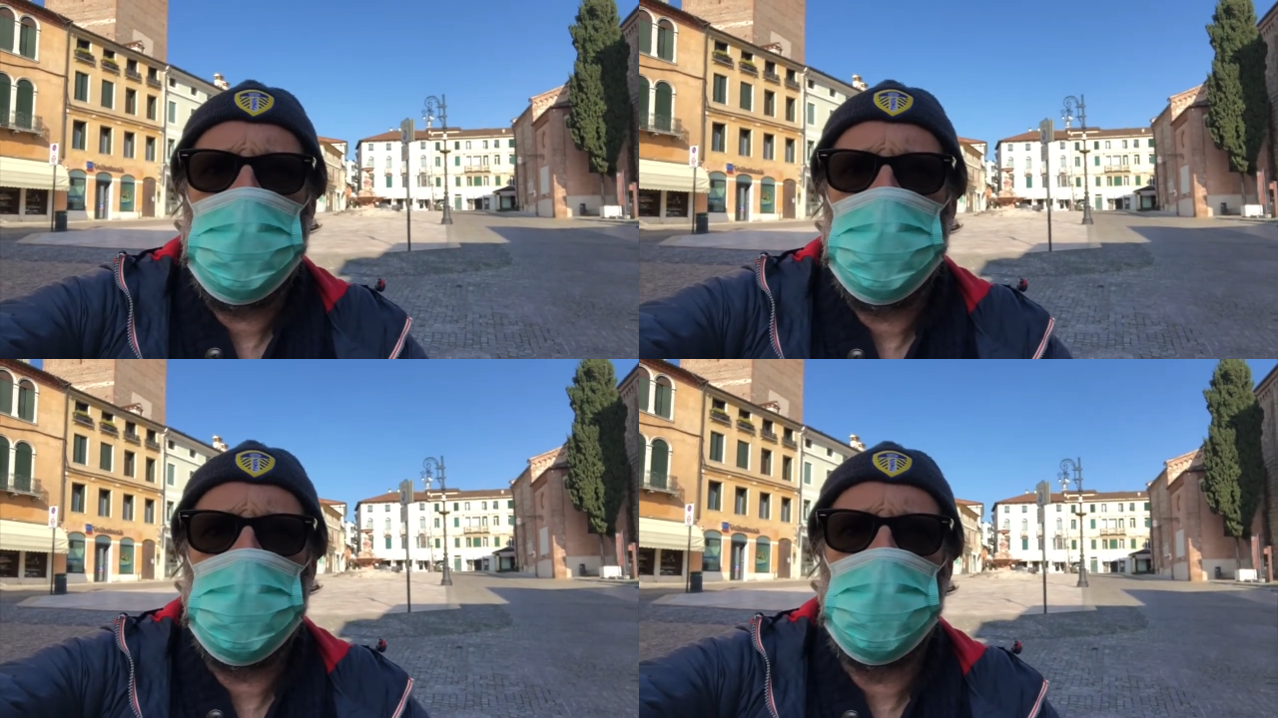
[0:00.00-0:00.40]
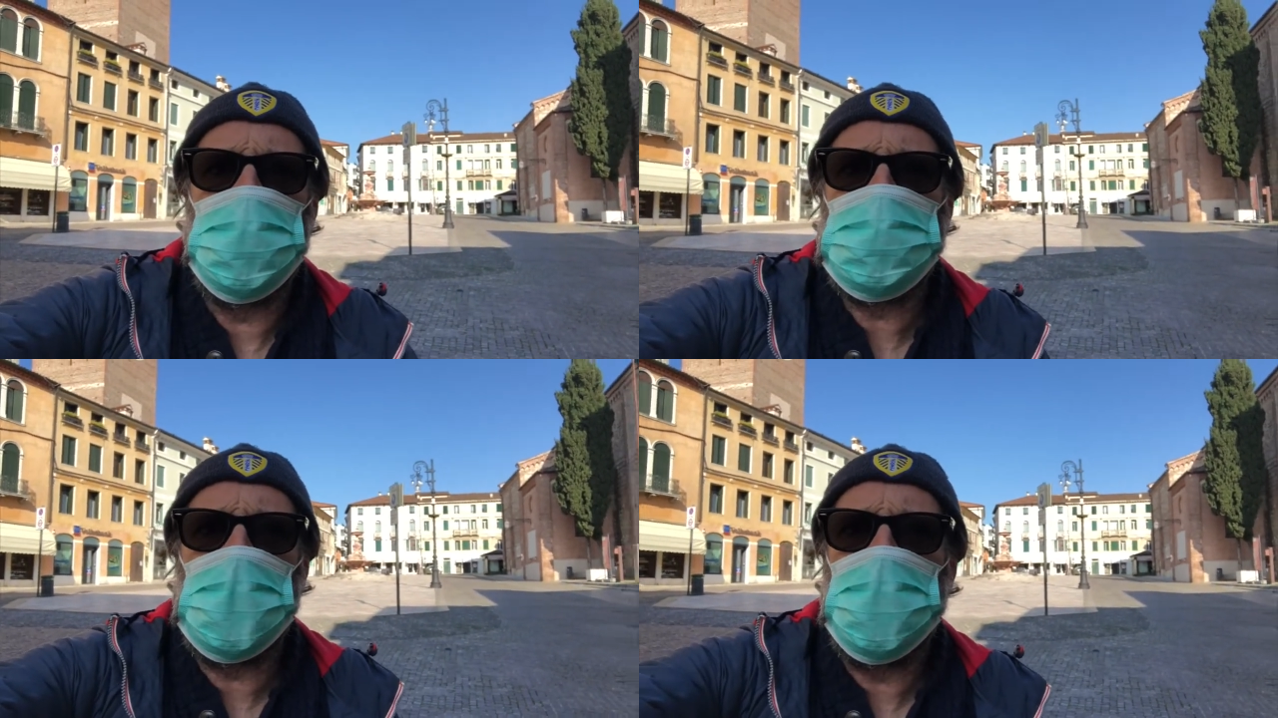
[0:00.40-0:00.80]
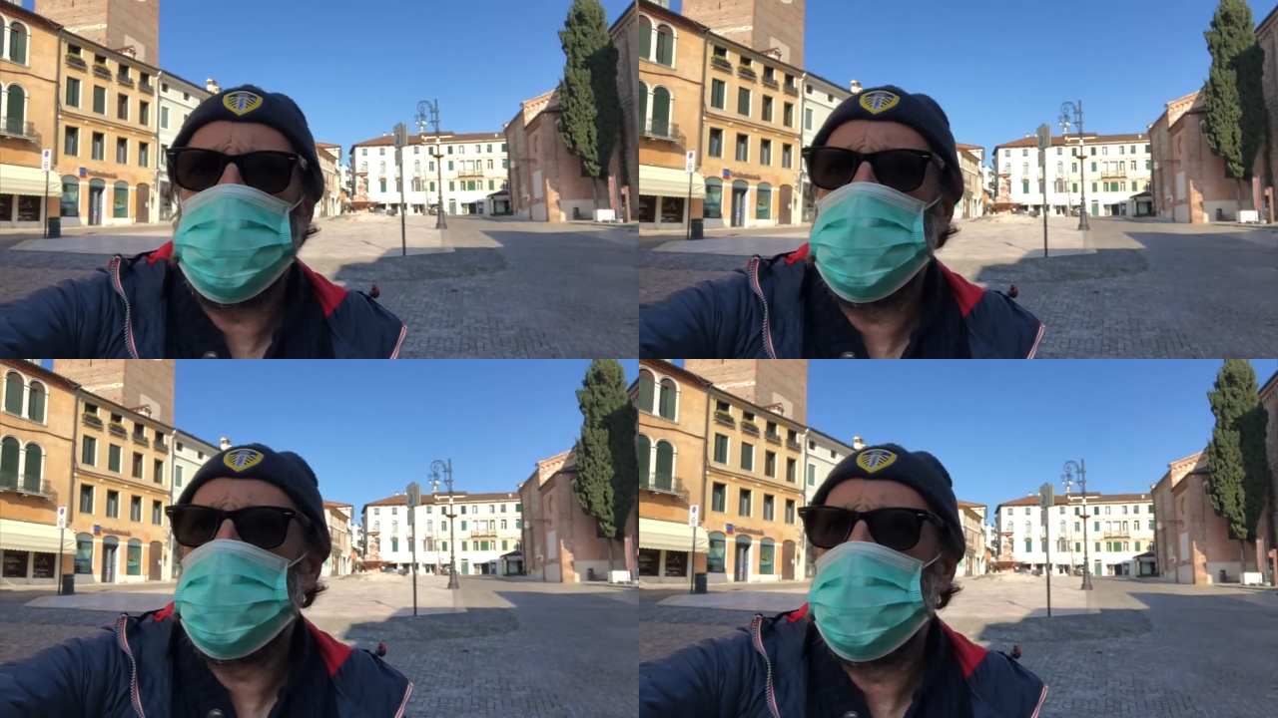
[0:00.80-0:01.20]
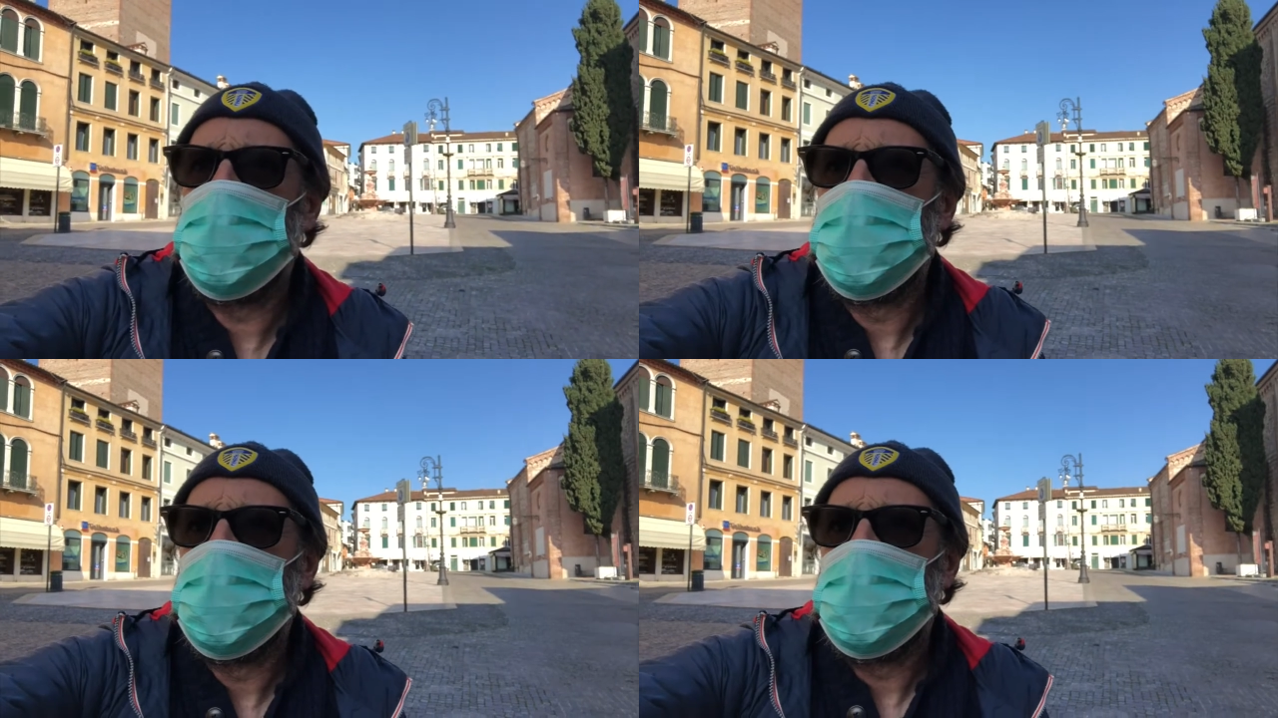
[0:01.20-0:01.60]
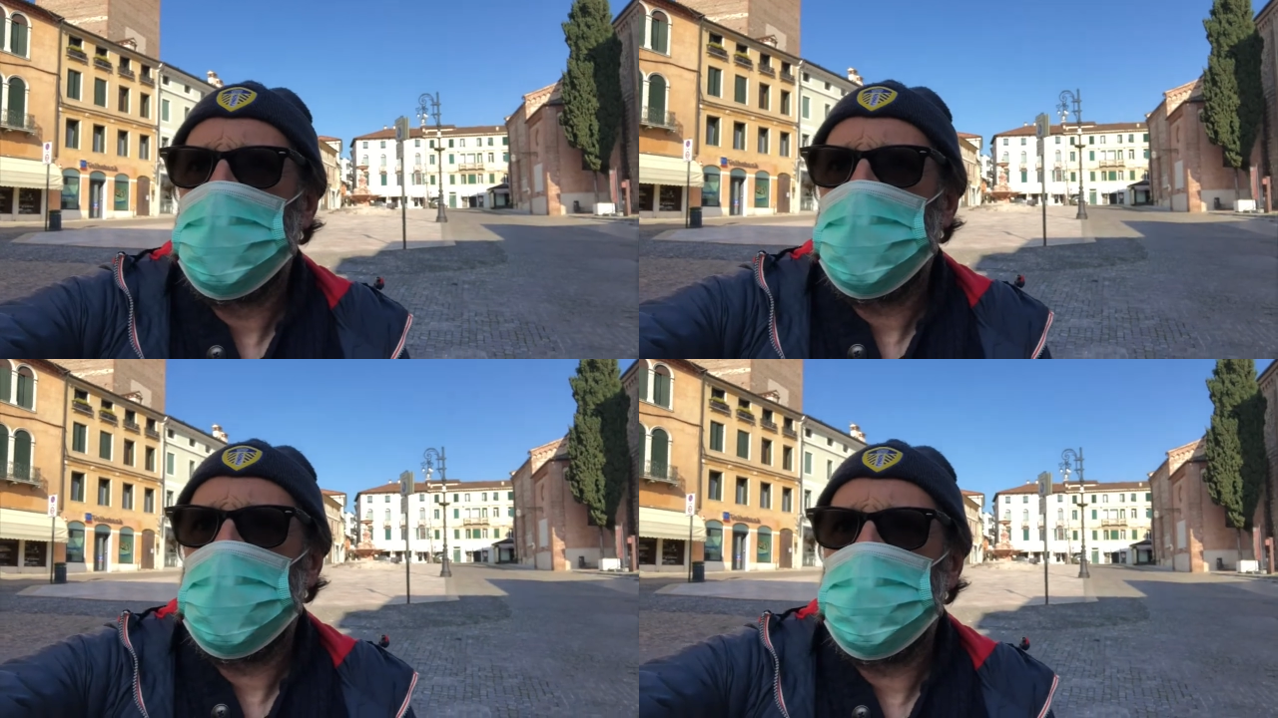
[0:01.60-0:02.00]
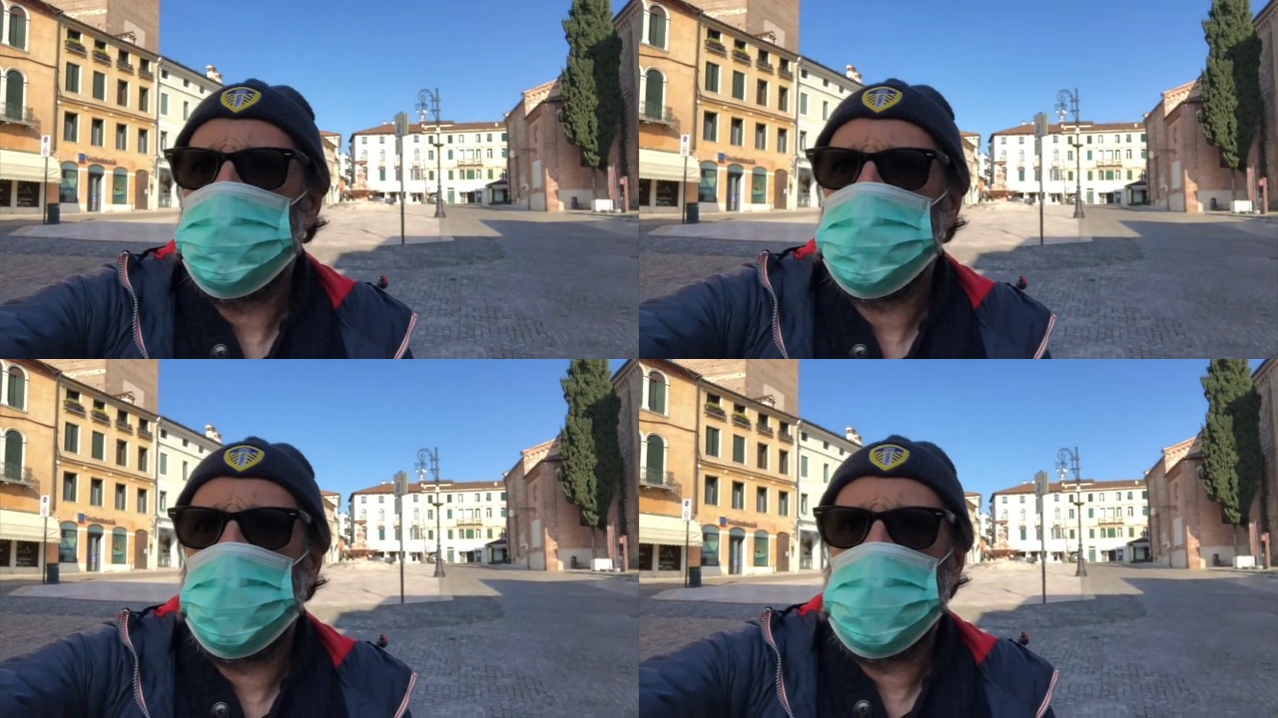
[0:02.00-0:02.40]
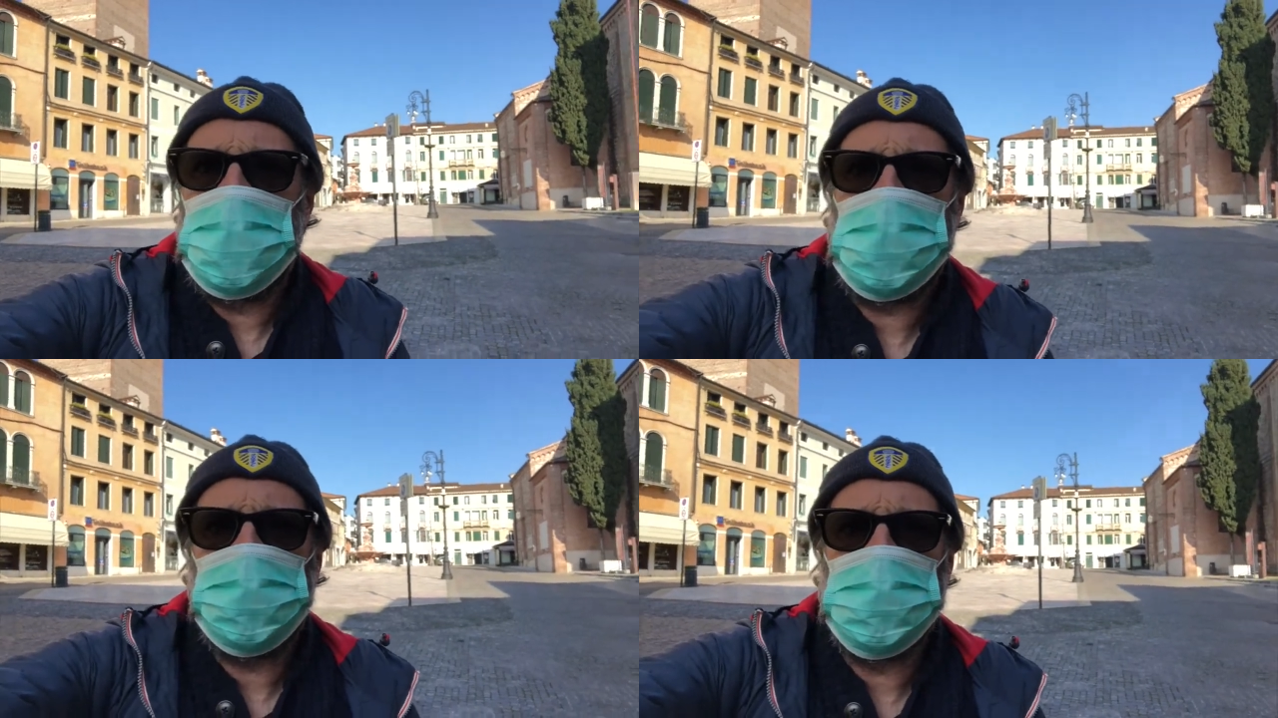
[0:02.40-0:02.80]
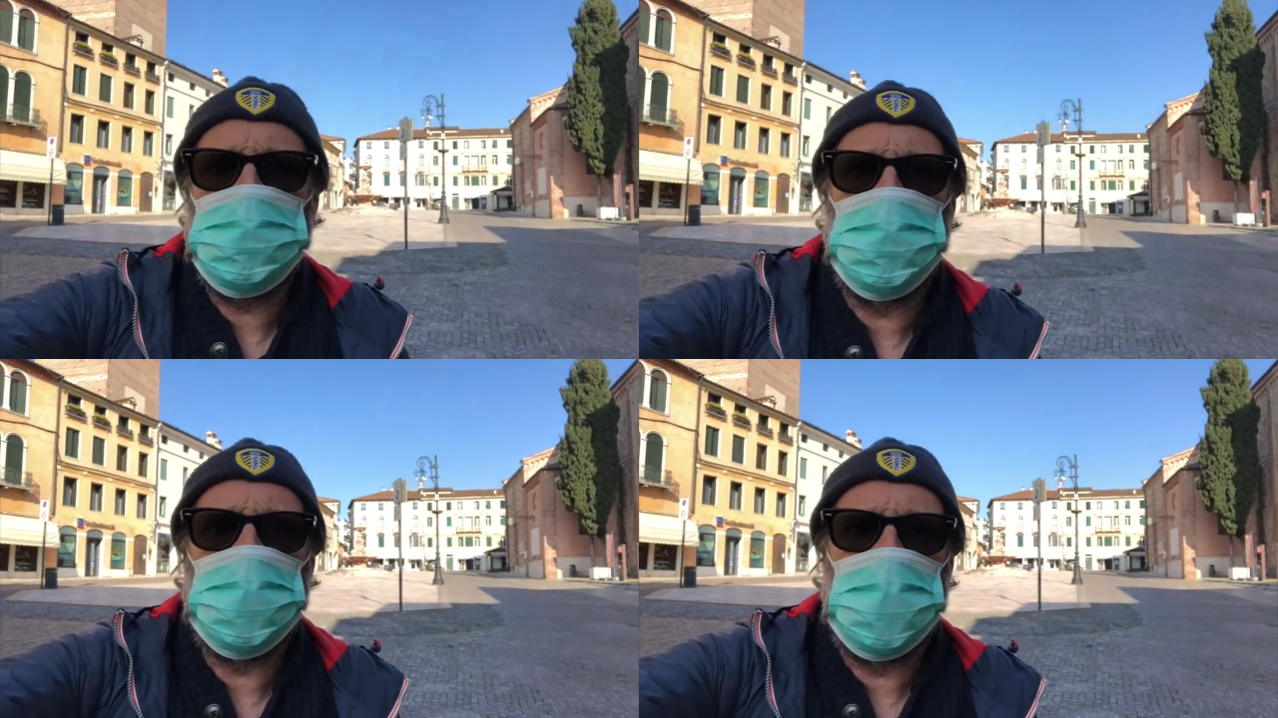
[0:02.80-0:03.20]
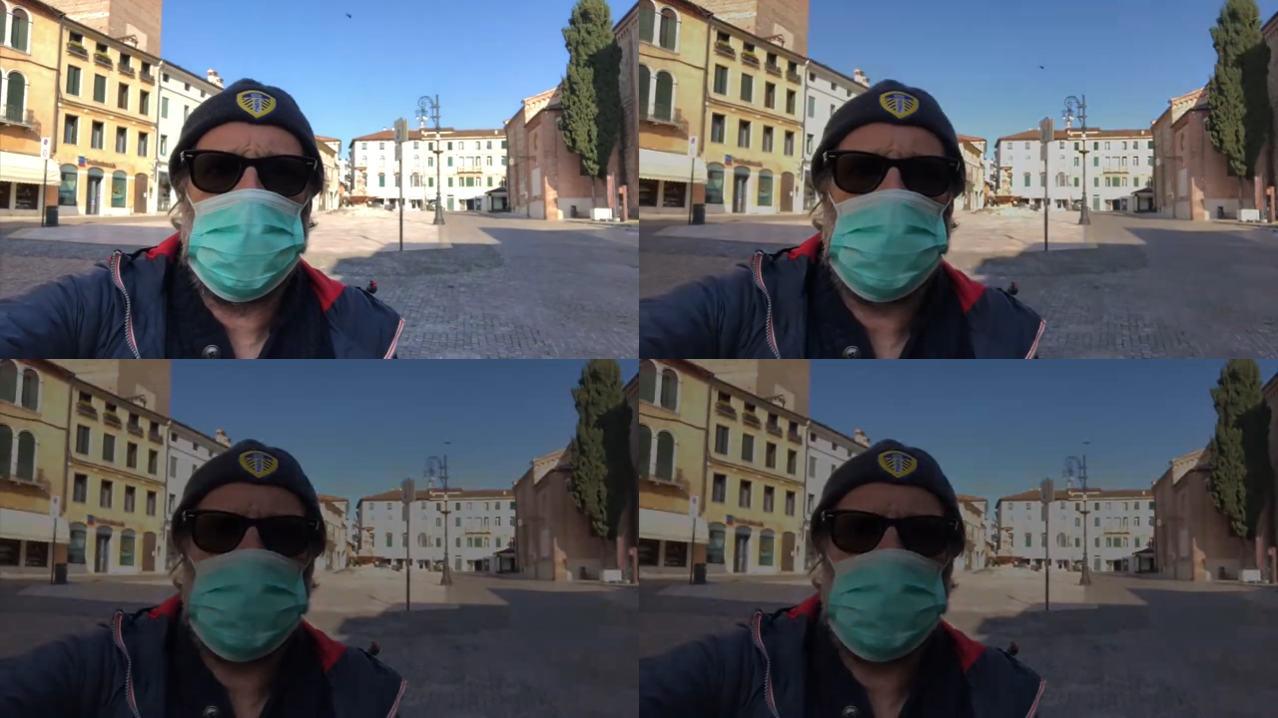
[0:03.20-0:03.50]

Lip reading: the whole town. Just coming back from the supermarket.